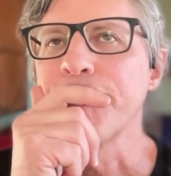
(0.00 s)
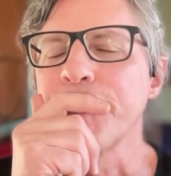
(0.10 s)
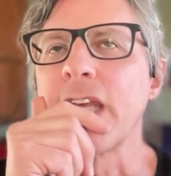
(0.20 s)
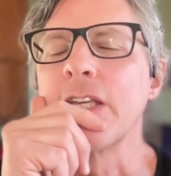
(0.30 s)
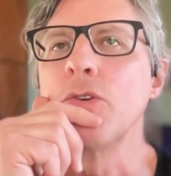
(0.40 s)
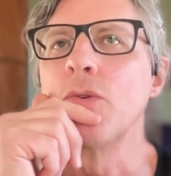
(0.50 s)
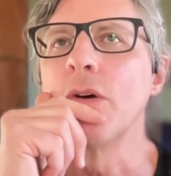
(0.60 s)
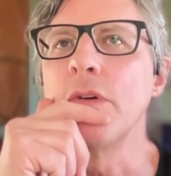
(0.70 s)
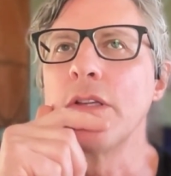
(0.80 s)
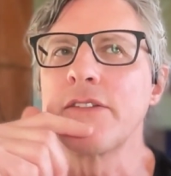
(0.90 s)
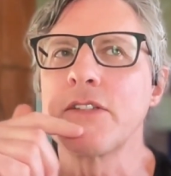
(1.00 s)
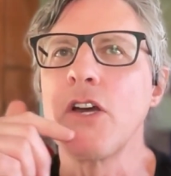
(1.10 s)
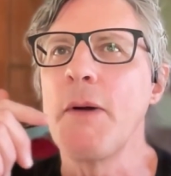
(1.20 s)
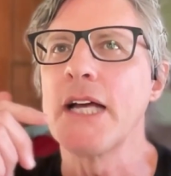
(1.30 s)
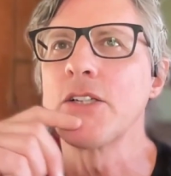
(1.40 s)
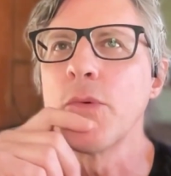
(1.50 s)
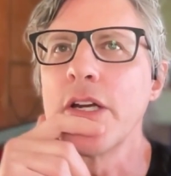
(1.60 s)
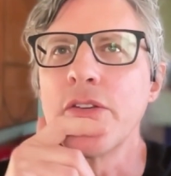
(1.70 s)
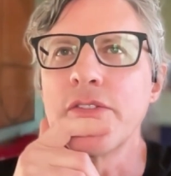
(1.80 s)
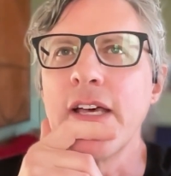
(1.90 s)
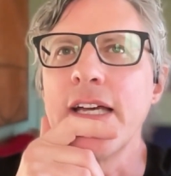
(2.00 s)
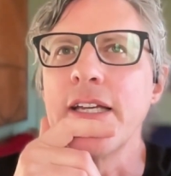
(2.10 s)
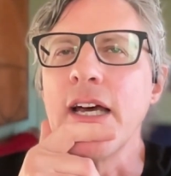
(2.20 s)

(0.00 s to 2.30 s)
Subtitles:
let's go back to where you said